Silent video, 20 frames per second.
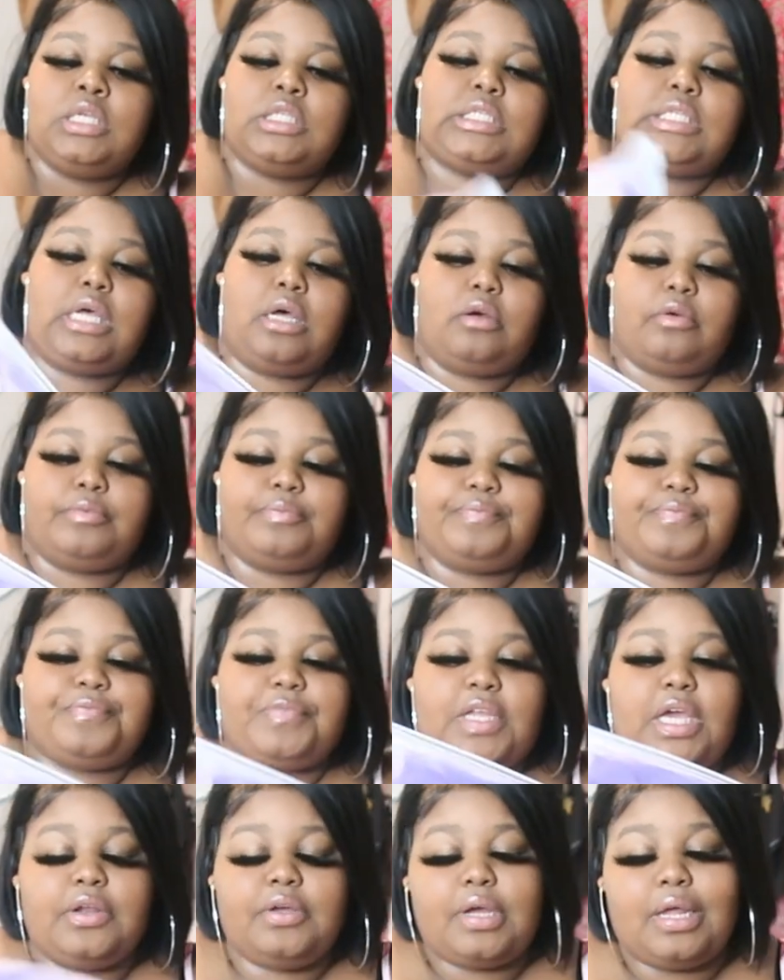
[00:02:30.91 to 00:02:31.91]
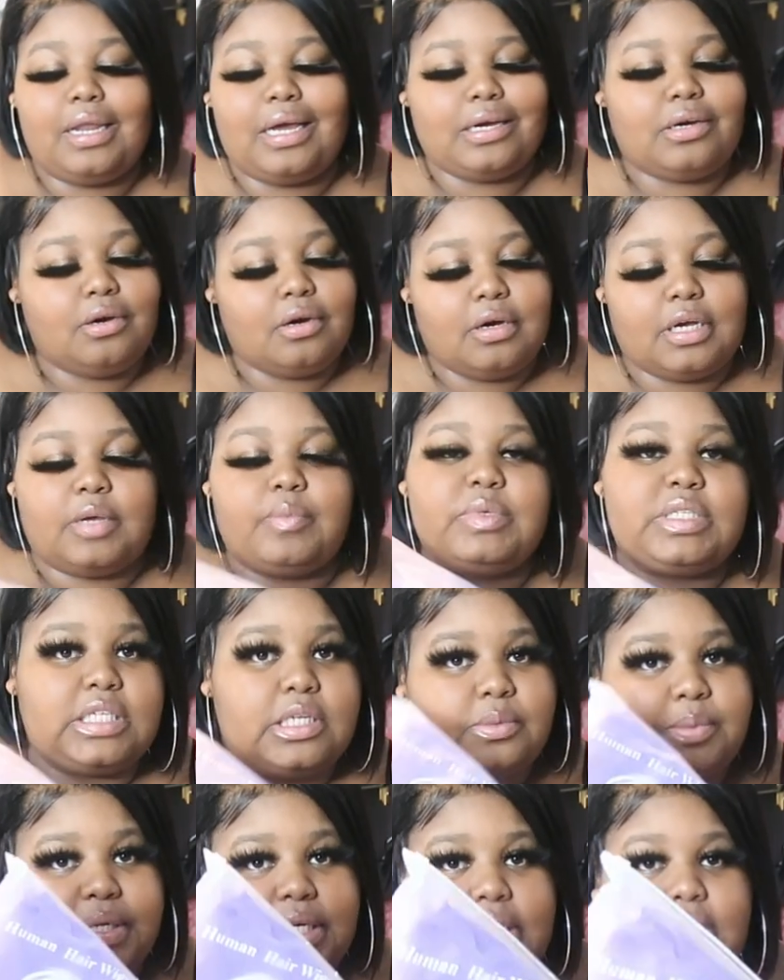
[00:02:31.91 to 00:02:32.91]
So I make it like, girl, can we
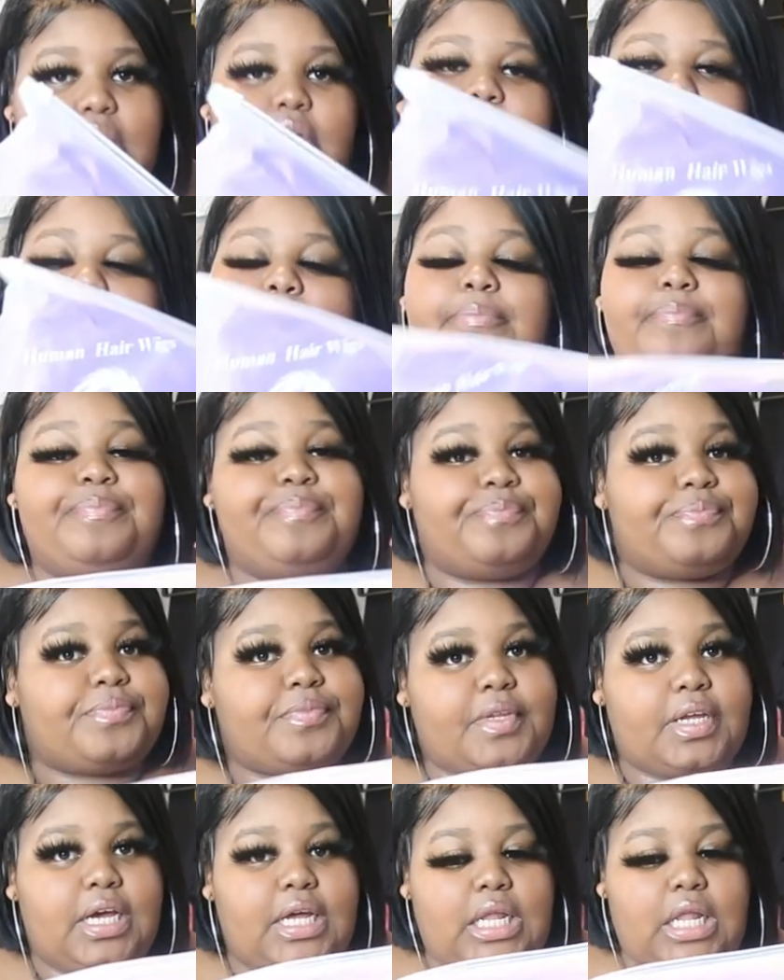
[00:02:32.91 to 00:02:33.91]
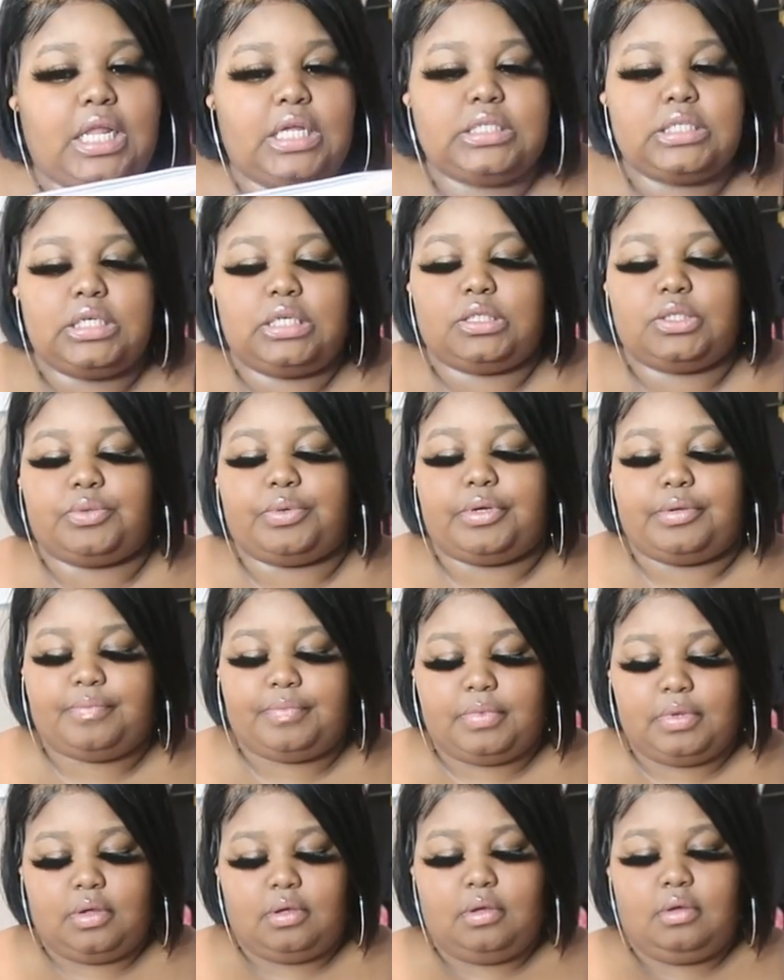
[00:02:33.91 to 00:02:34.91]
see the wig? Okay, let's get into it.
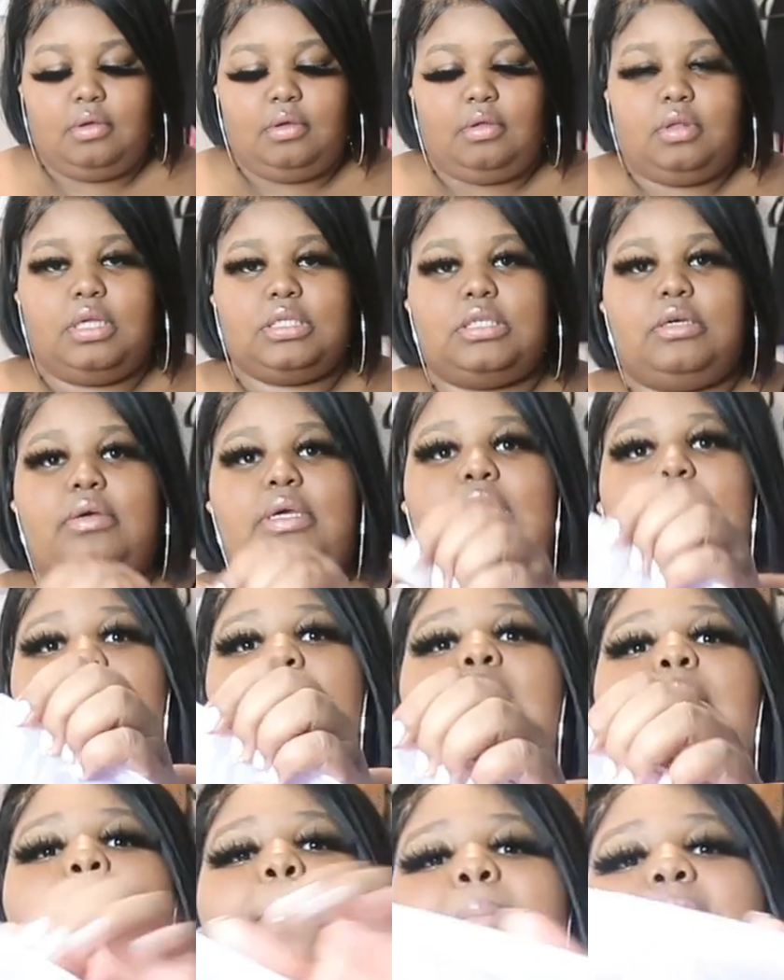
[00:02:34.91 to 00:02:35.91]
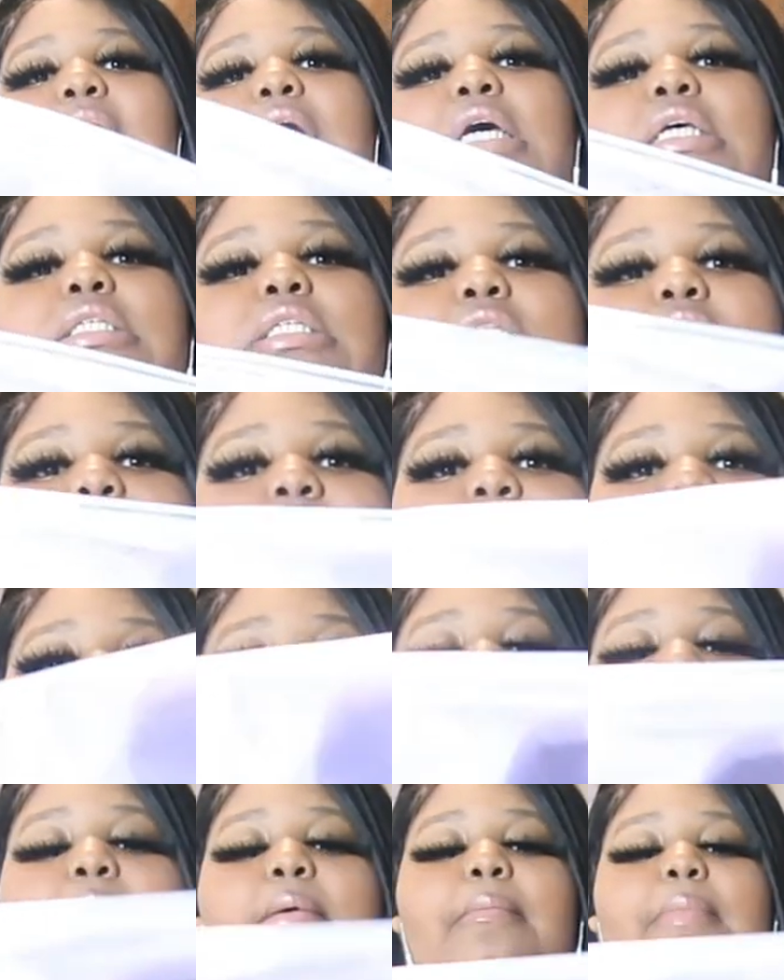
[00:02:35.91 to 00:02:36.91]
Let's go ahead and unbox this
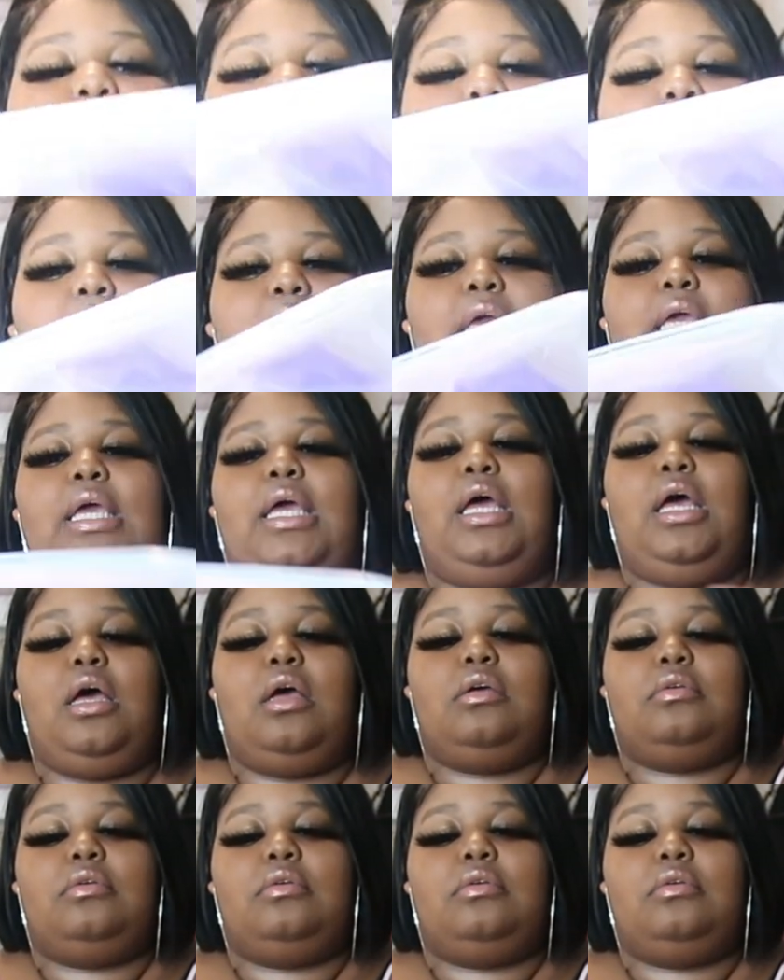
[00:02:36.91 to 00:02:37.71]
baby.